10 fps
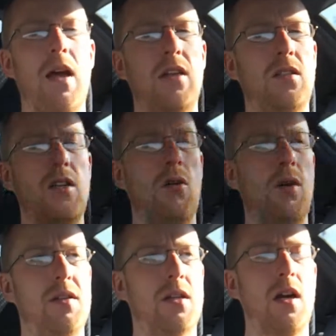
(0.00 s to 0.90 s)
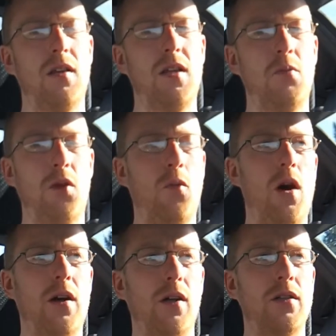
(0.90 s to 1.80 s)
I actually always cut them with
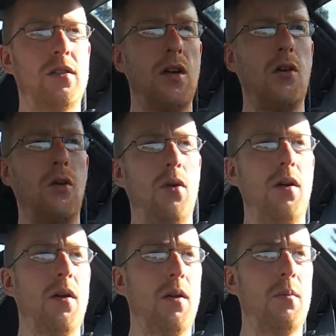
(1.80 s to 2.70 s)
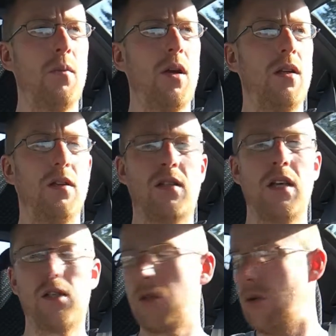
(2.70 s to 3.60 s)
water. So let's
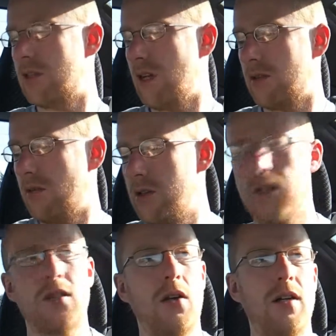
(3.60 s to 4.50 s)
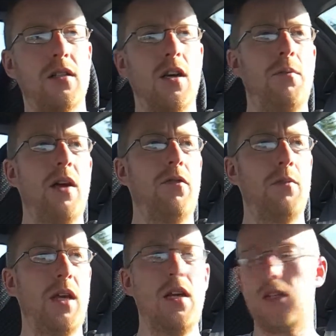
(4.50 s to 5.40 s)
take soy sauce for instance. So I just got back
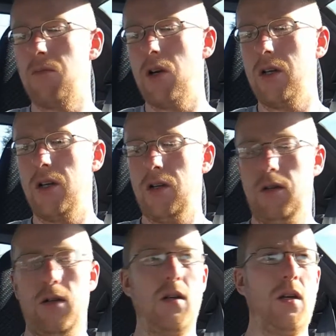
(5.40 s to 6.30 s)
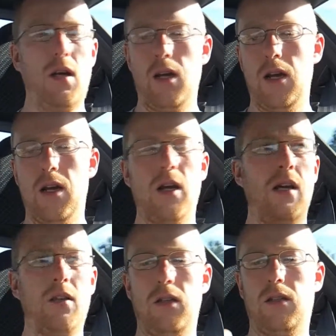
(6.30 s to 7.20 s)
from the Asian market, and I
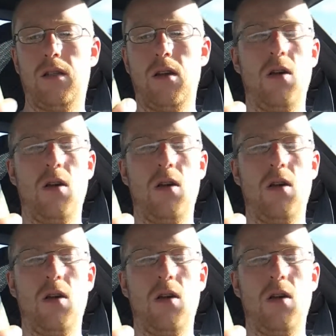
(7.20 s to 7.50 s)
got this